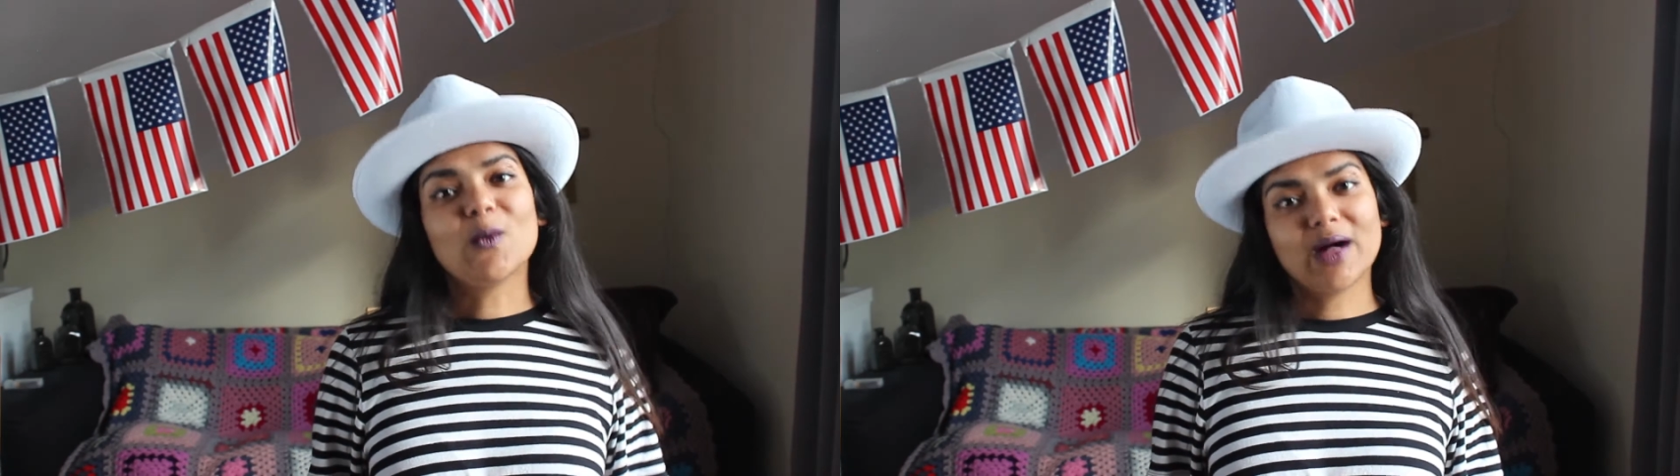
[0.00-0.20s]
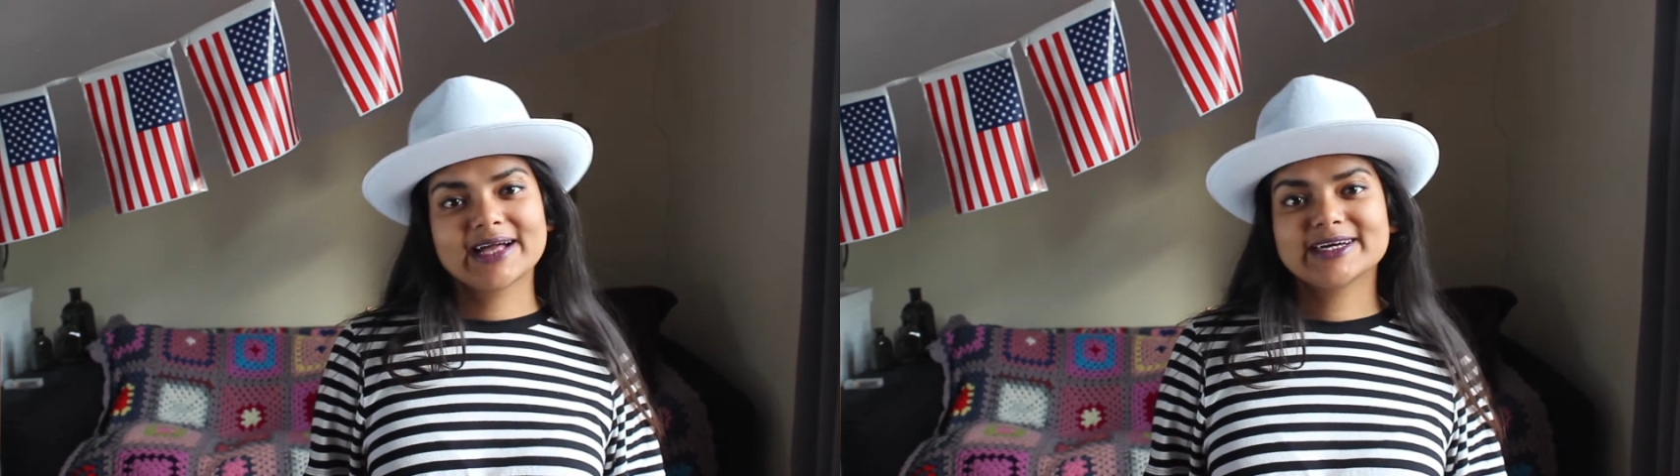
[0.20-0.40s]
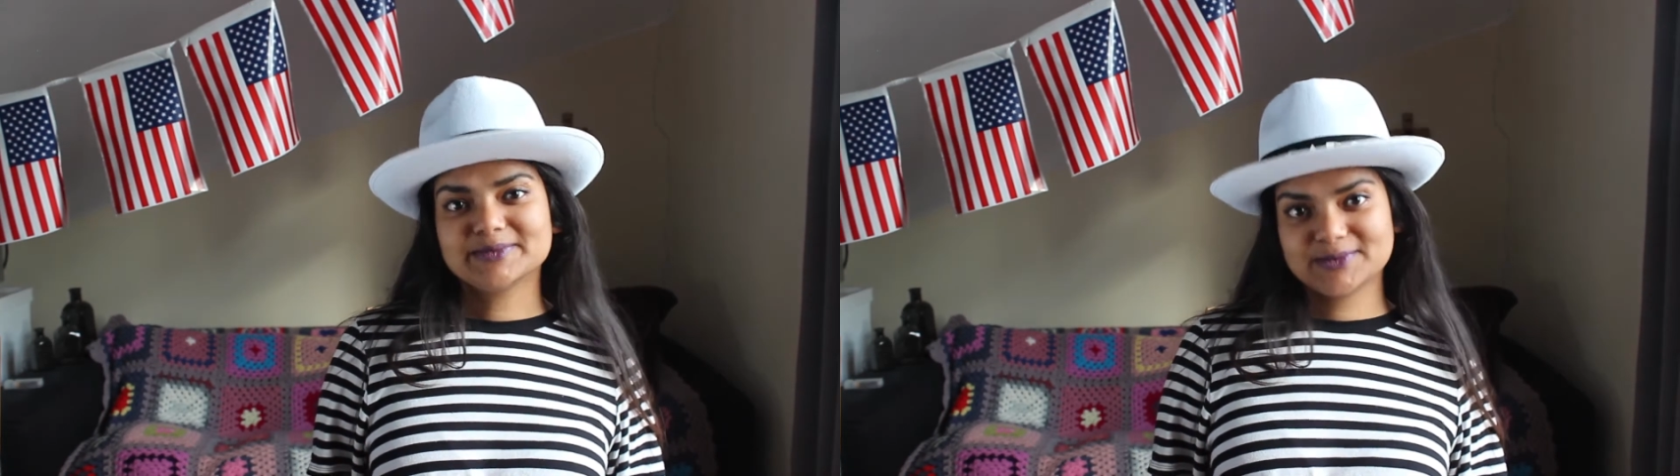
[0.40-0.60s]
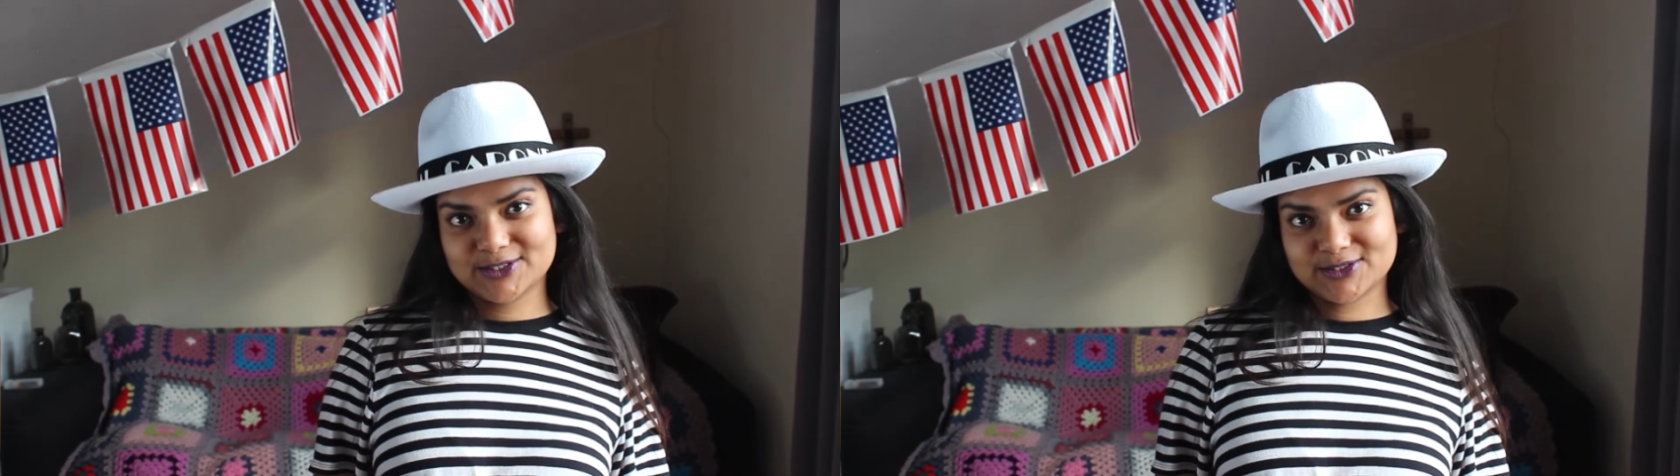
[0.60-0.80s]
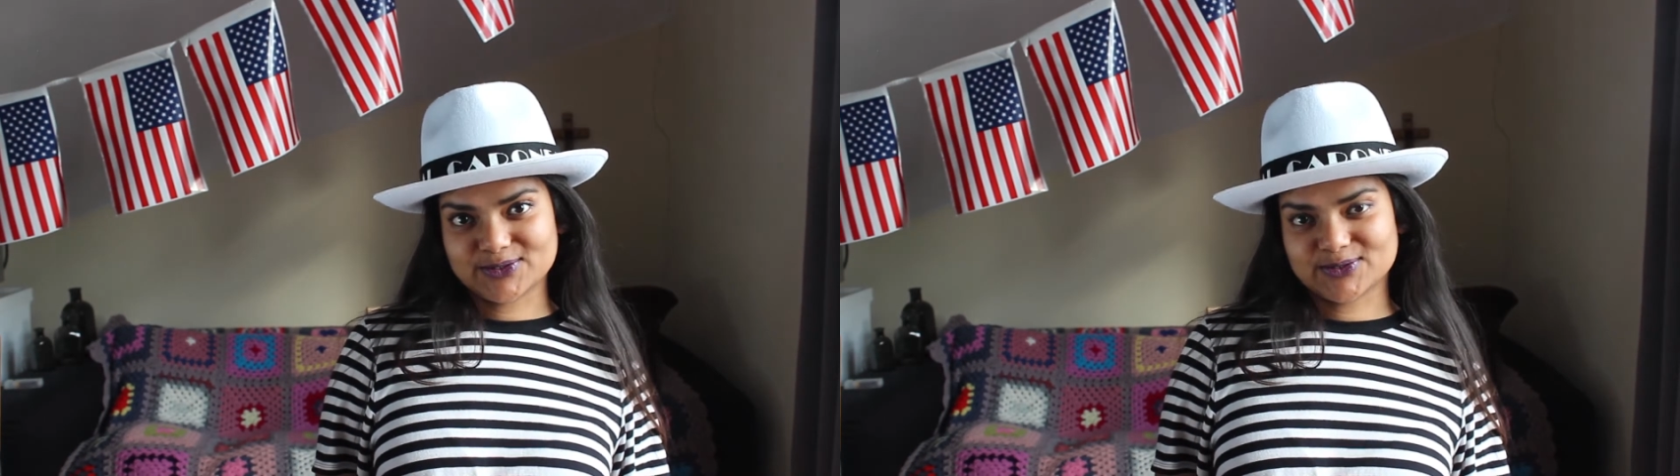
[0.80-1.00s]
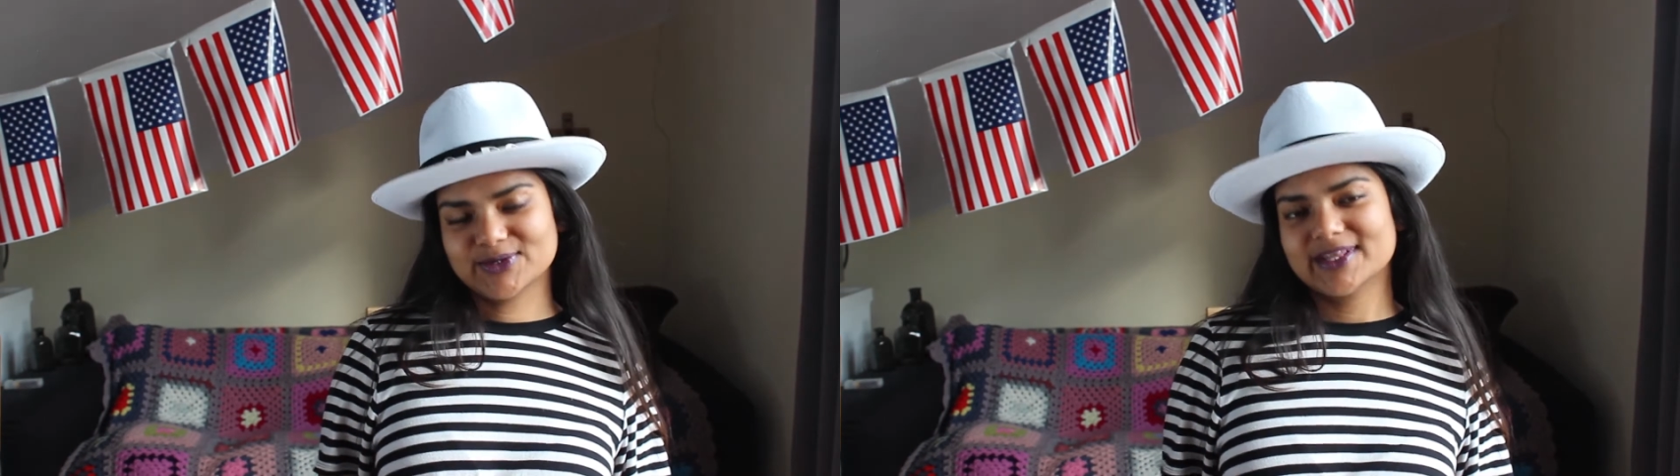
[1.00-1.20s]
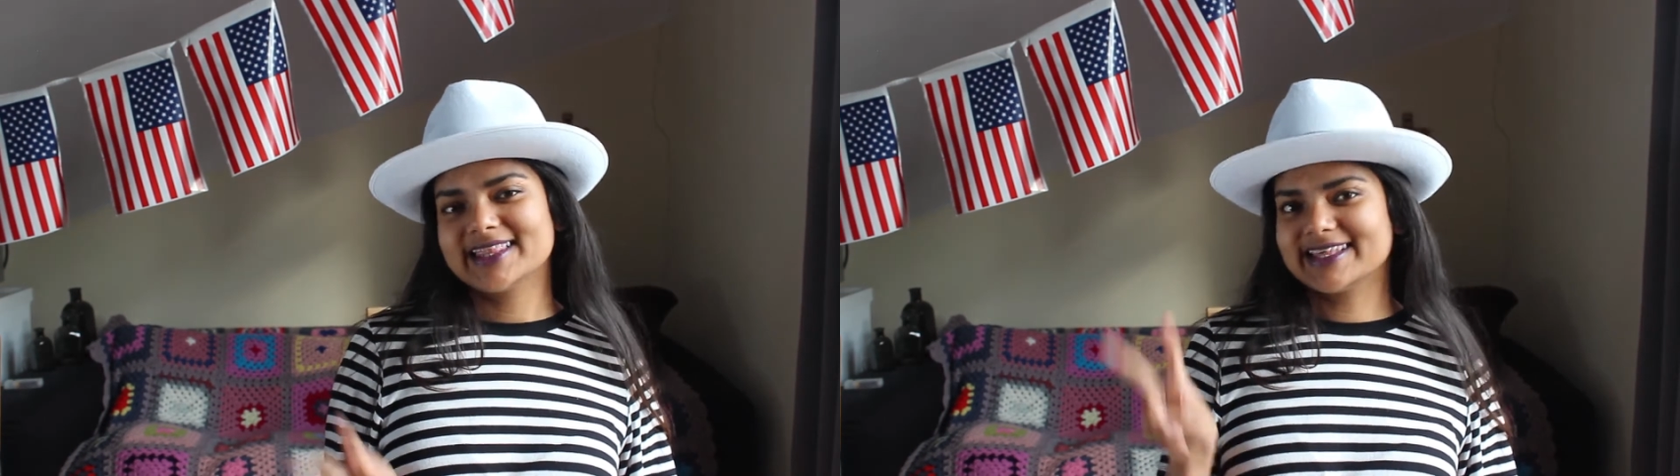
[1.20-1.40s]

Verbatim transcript: Welcome to